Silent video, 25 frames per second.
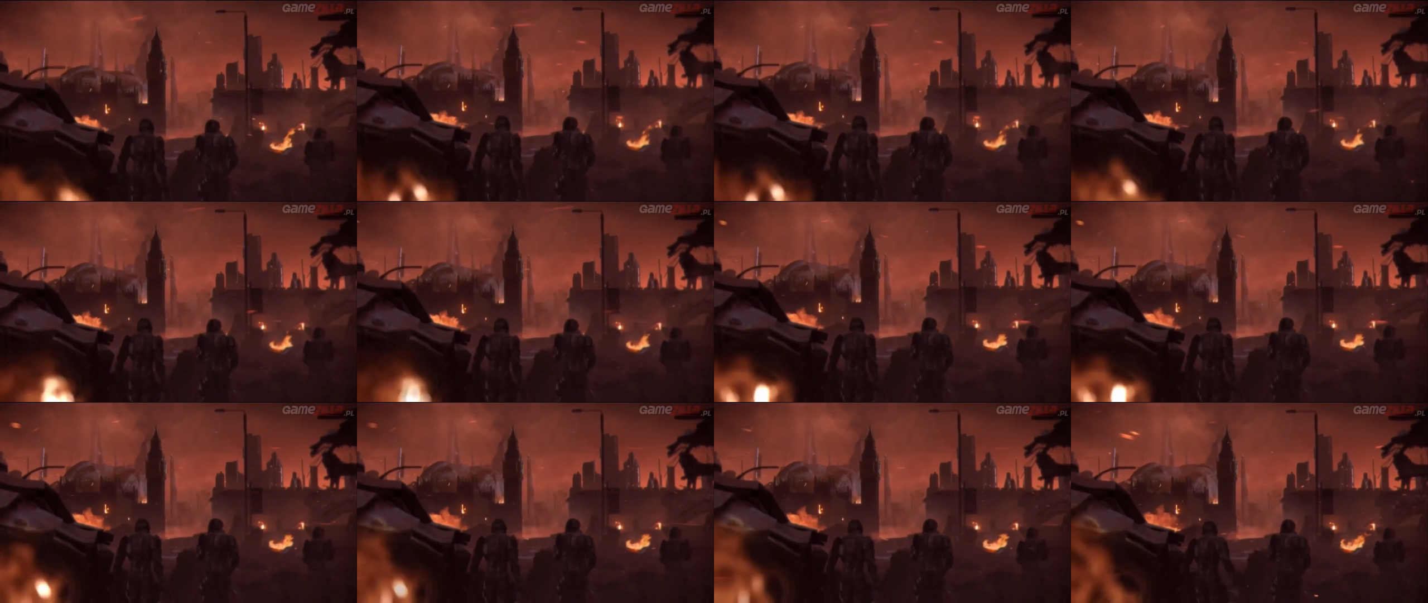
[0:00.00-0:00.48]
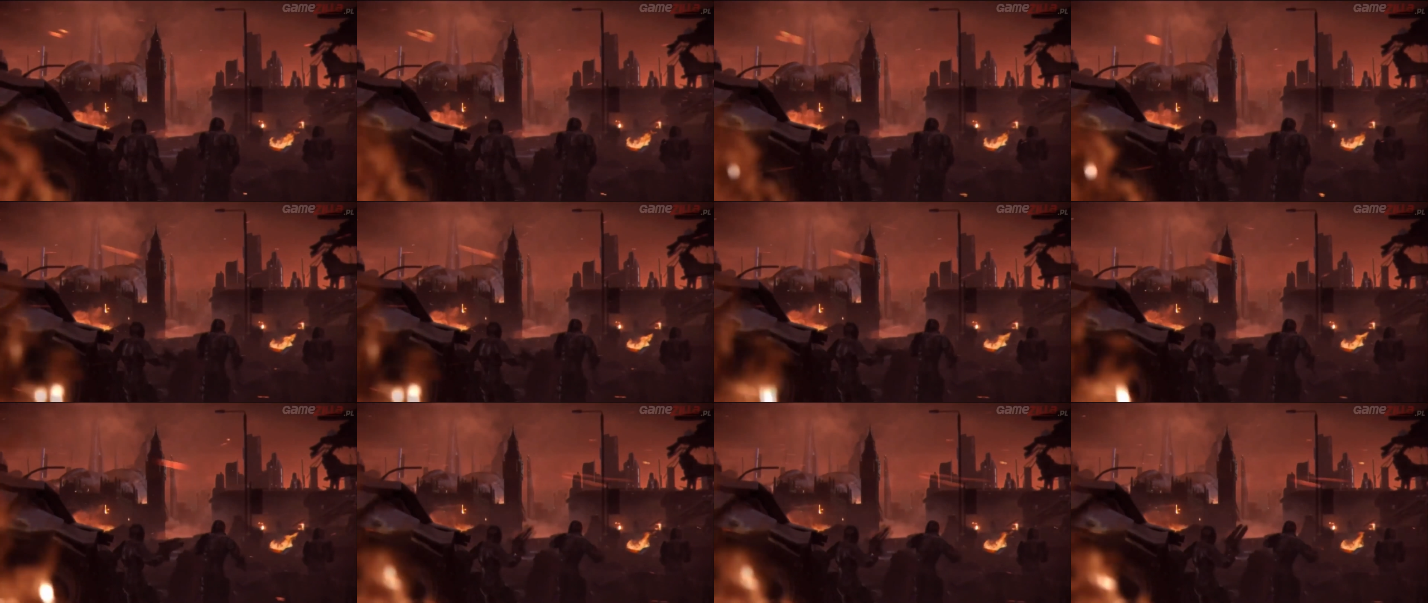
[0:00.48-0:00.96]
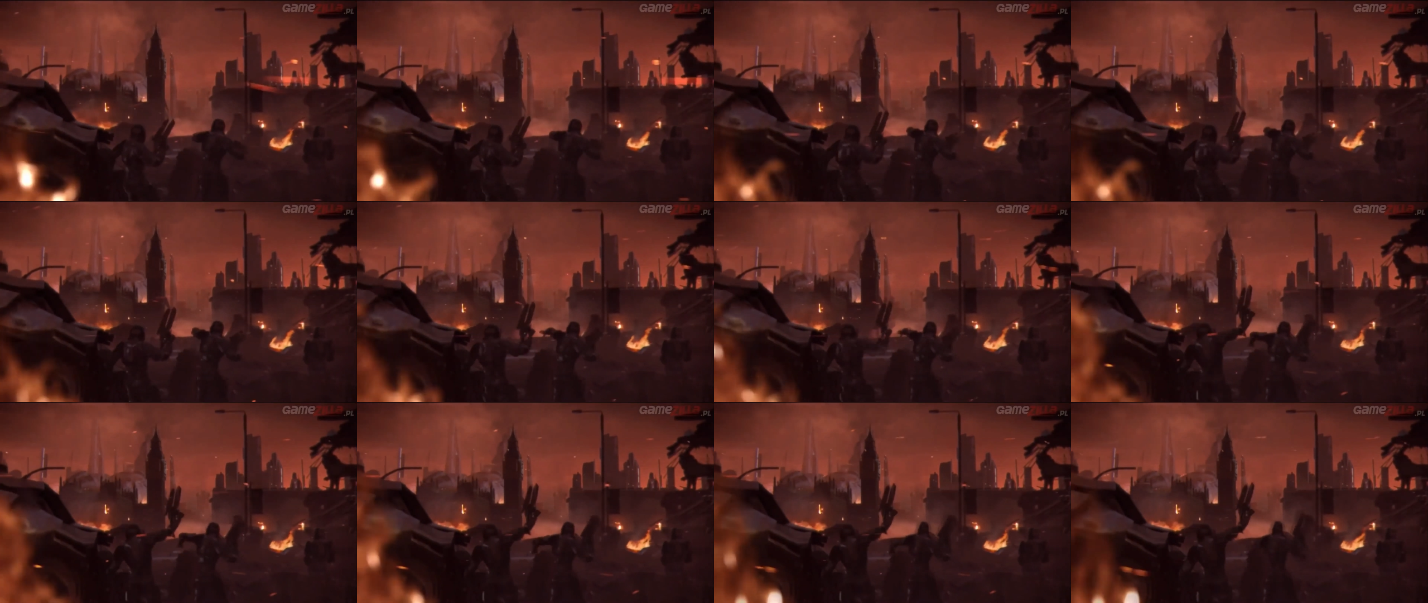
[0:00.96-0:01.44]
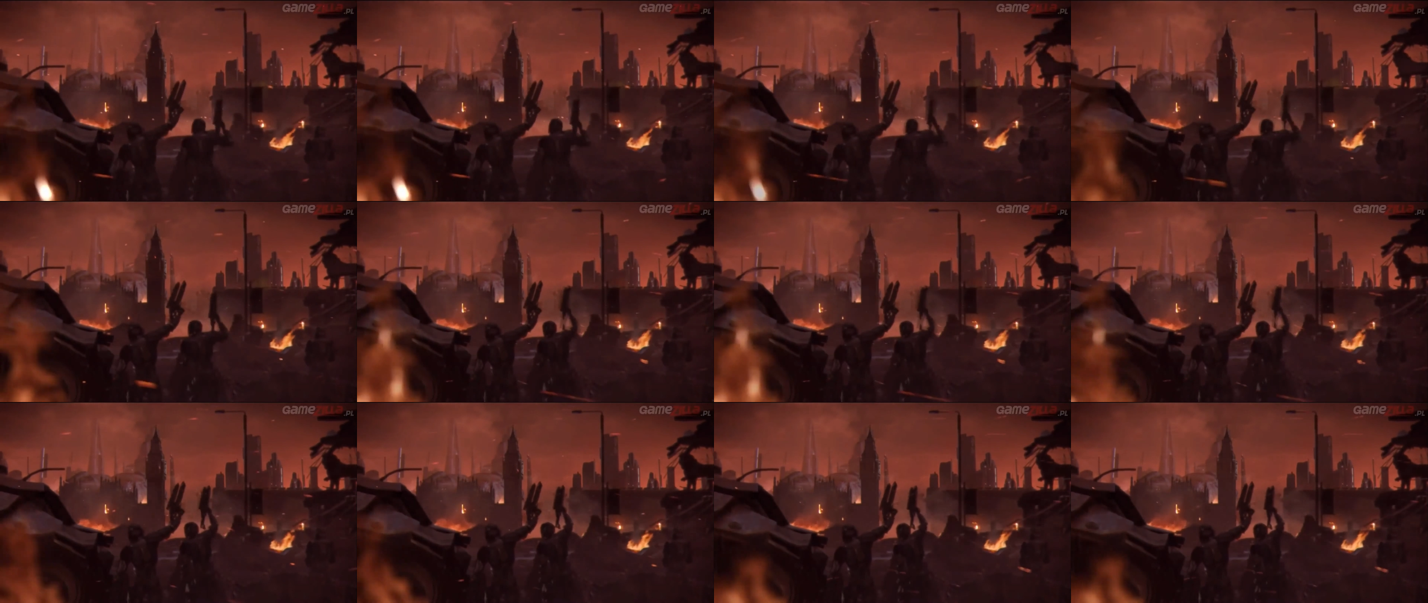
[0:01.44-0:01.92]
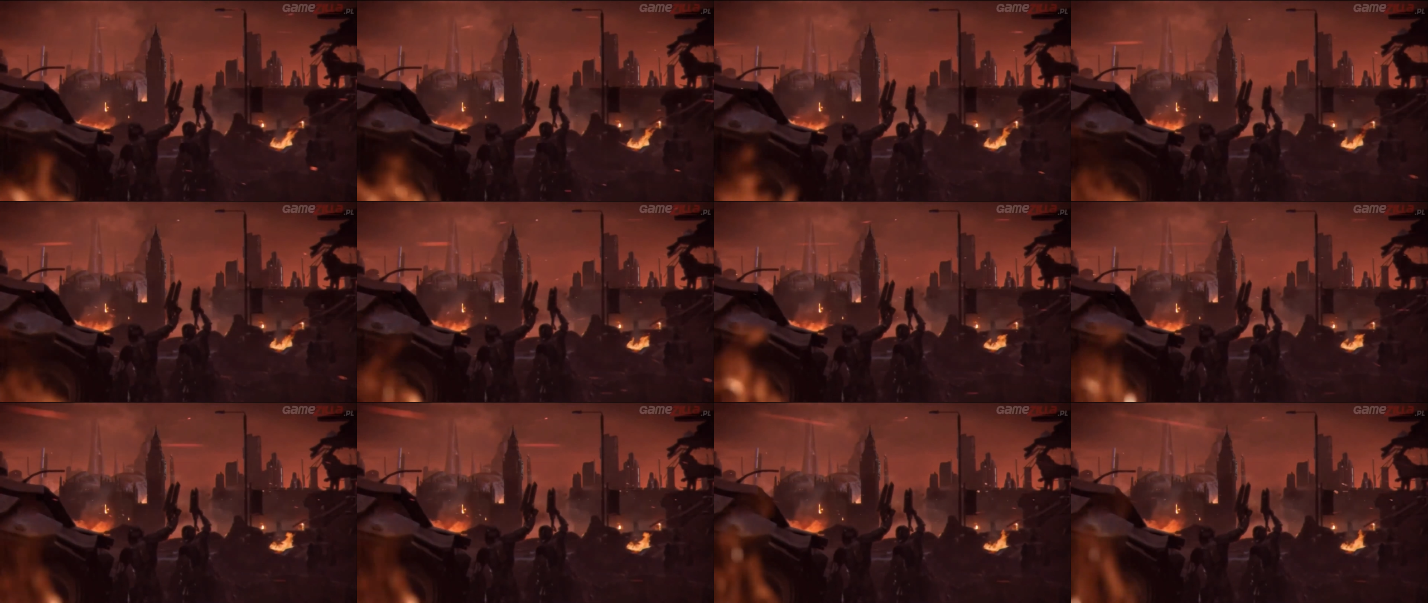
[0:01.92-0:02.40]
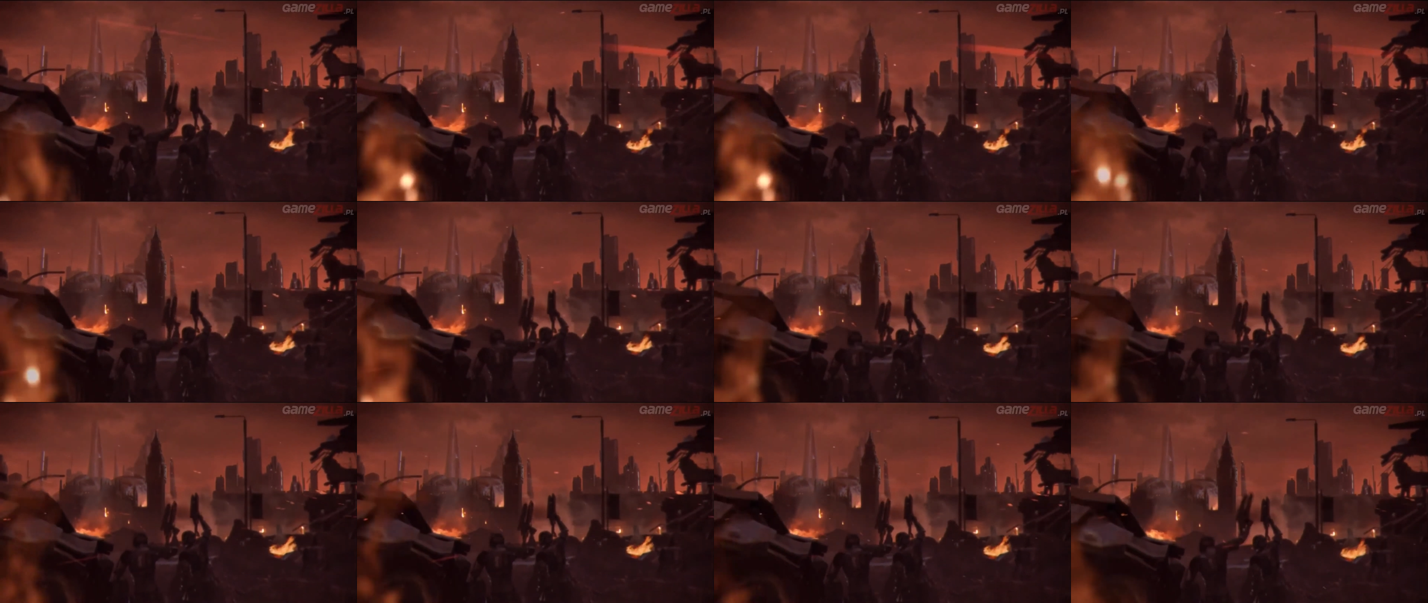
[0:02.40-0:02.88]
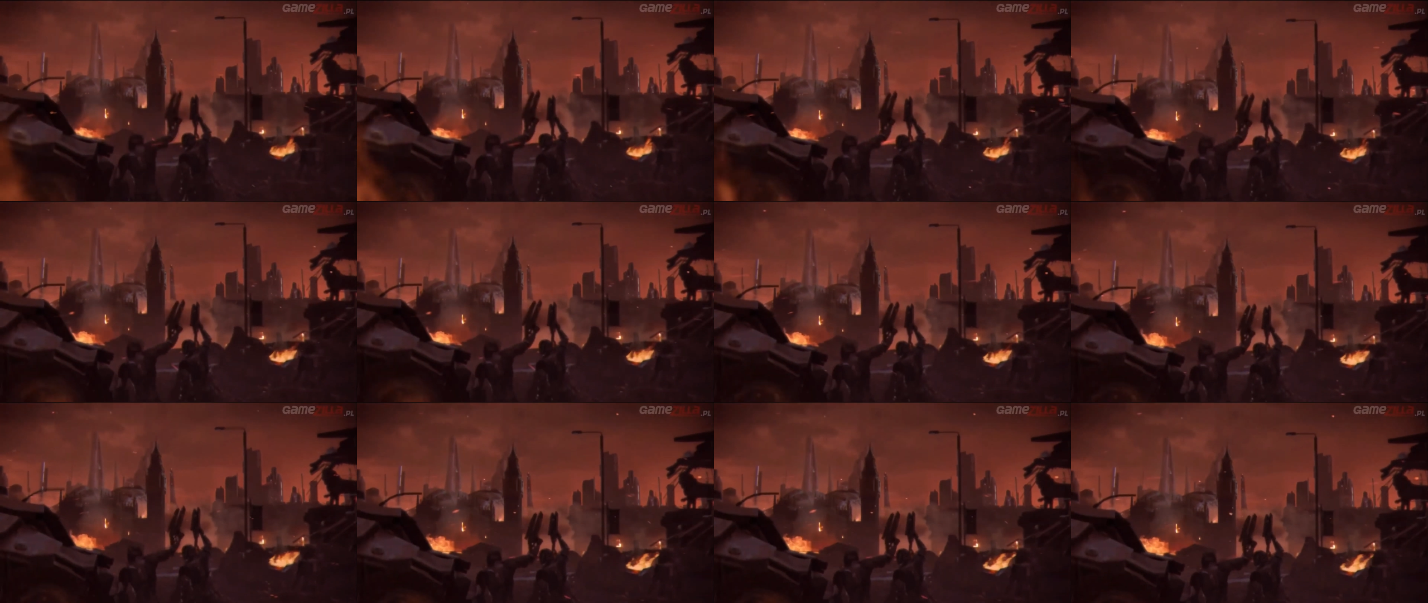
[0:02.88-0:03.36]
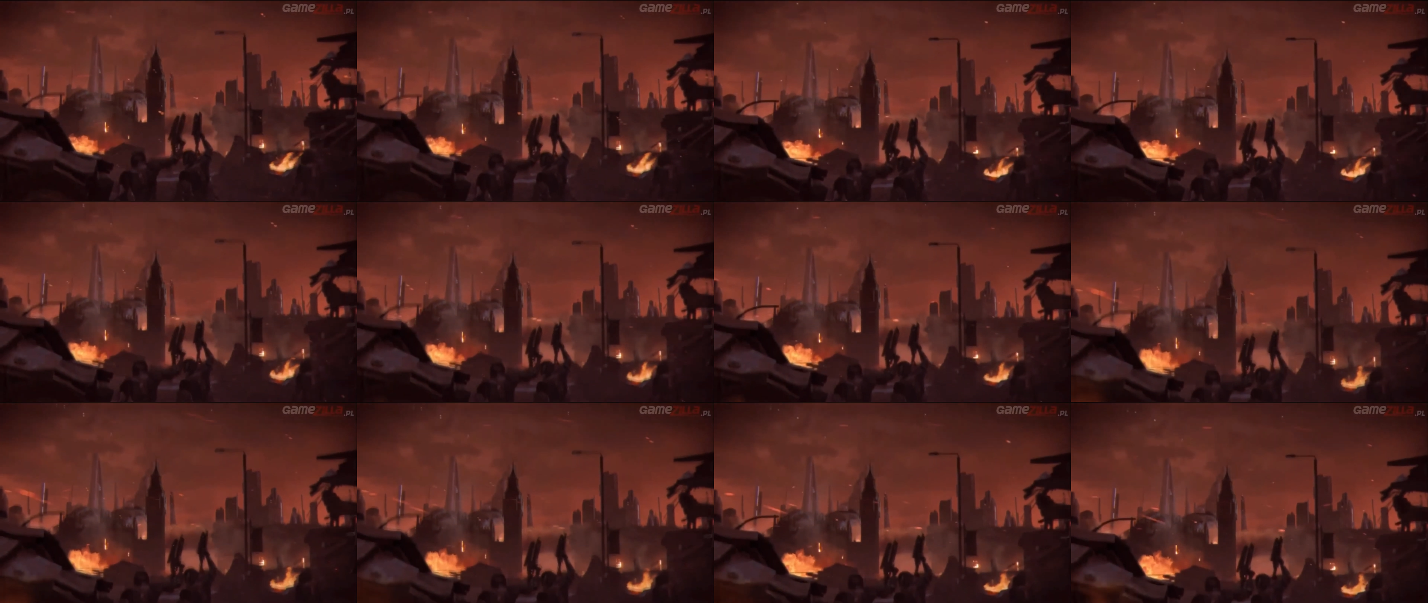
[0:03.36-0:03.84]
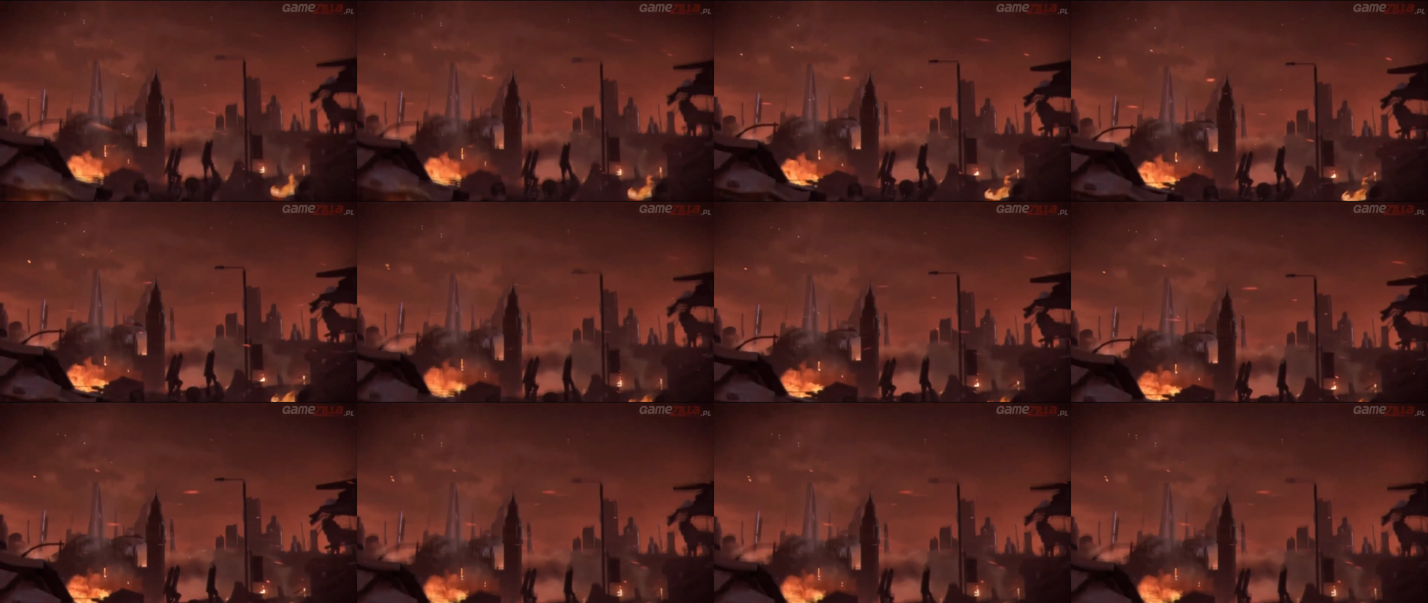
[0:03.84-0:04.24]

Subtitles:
No face is visible, so there are no lips to read.